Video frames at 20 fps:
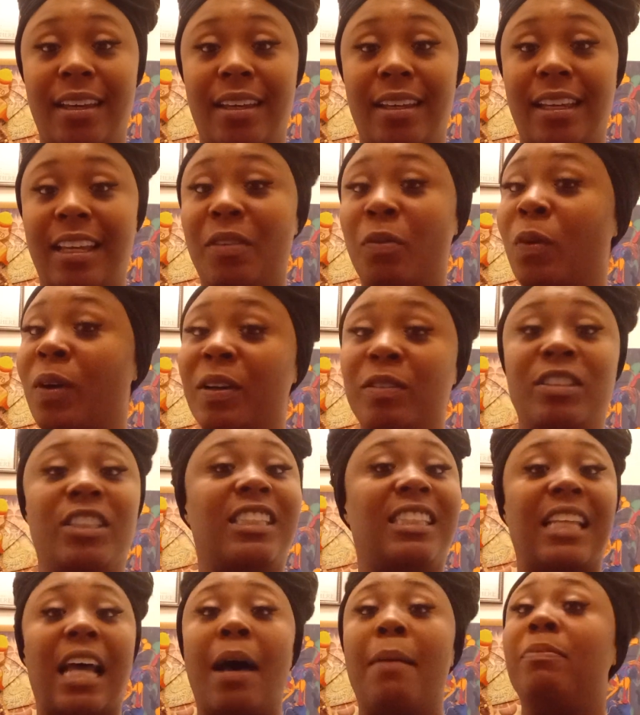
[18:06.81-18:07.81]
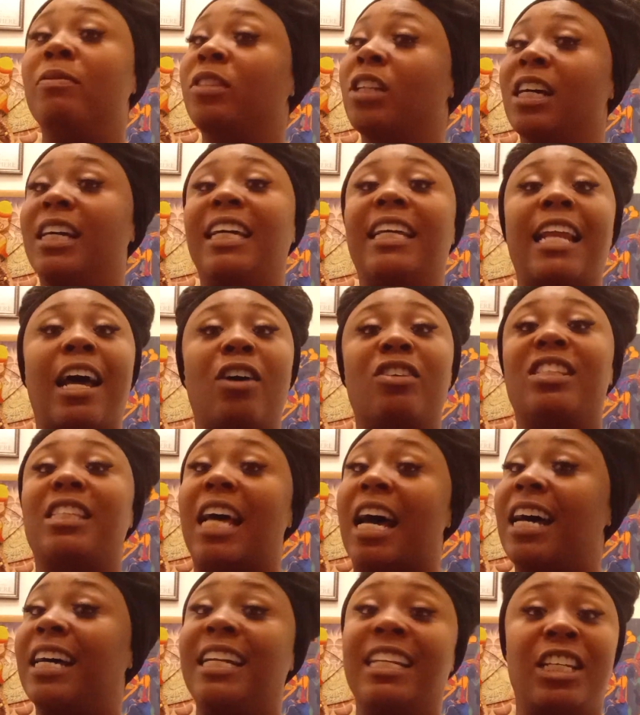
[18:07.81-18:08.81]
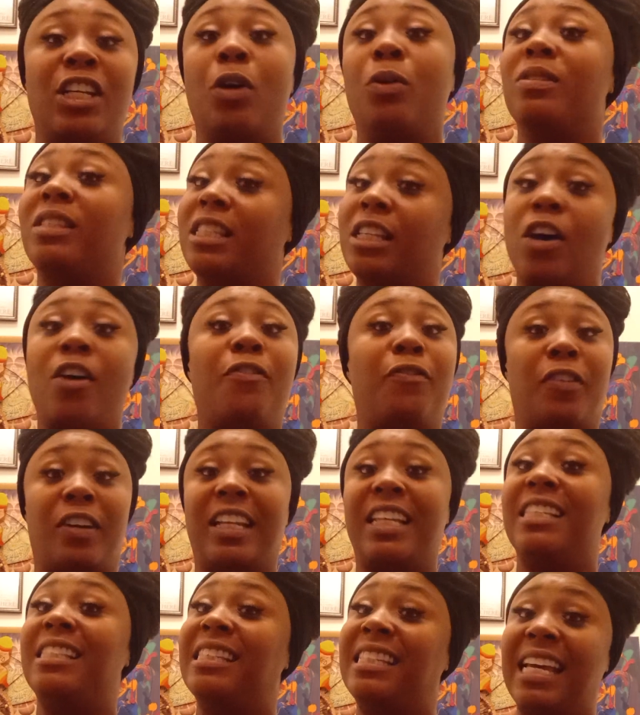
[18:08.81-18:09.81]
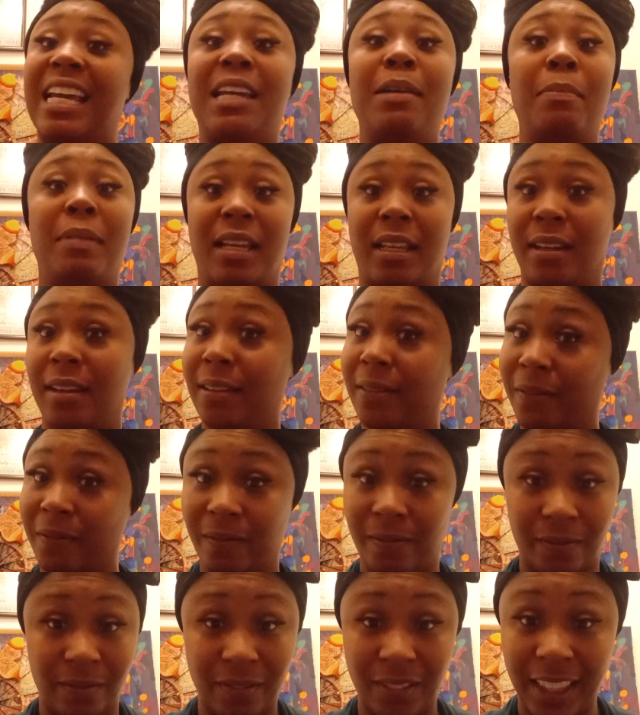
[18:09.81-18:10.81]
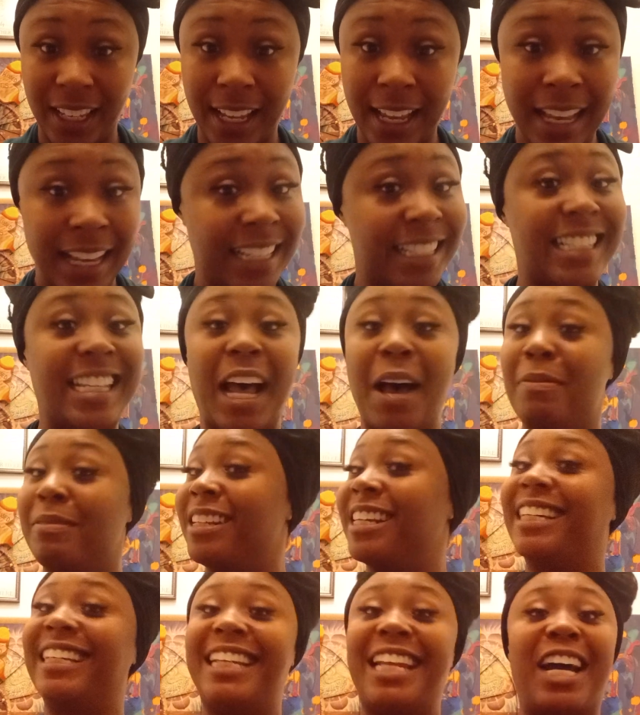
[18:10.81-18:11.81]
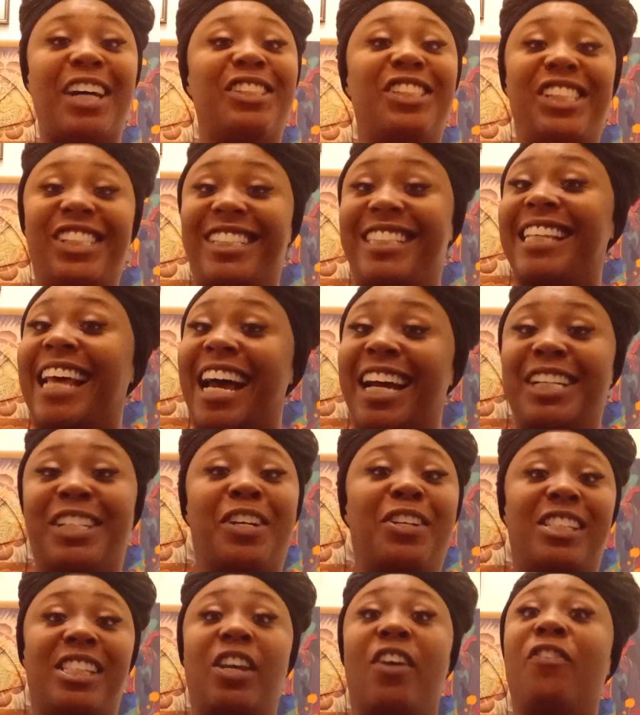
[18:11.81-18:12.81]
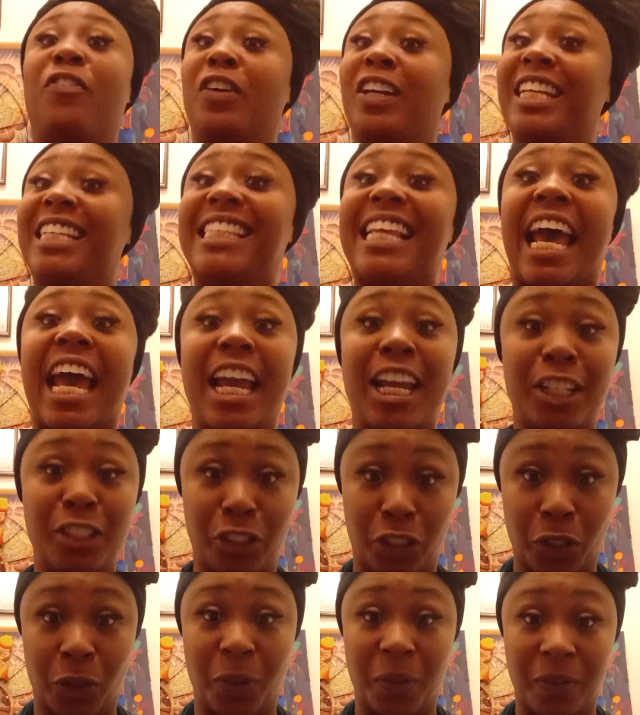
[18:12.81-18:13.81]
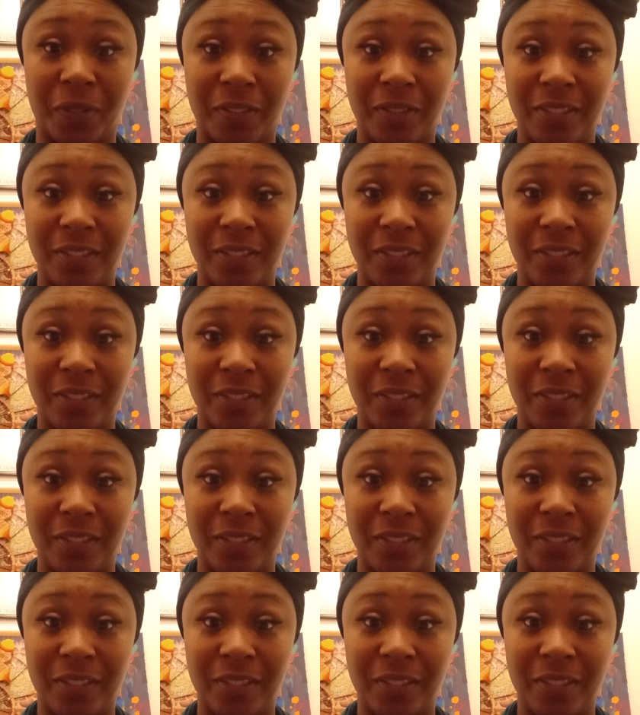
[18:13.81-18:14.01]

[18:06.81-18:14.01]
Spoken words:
It would stop looking outside of yourself for this demon. Stop looking outside of yourself for this angel.